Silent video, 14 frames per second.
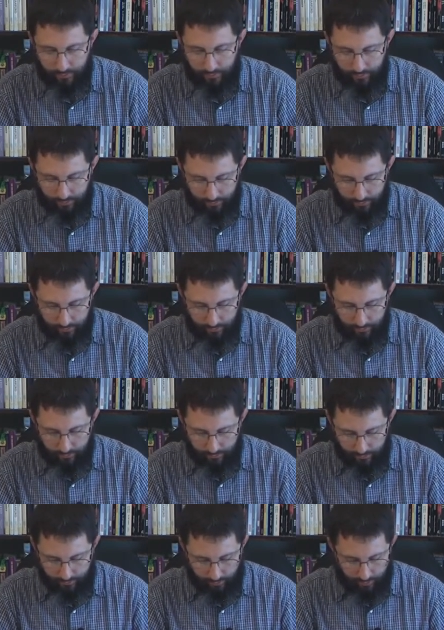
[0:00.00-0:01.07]

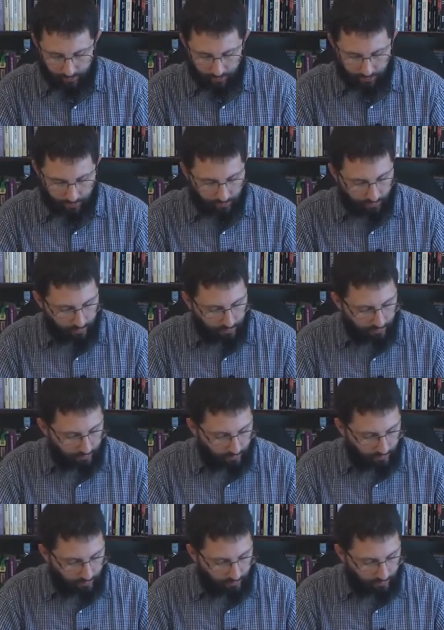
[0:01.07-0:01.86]
No one is speaking in this clip.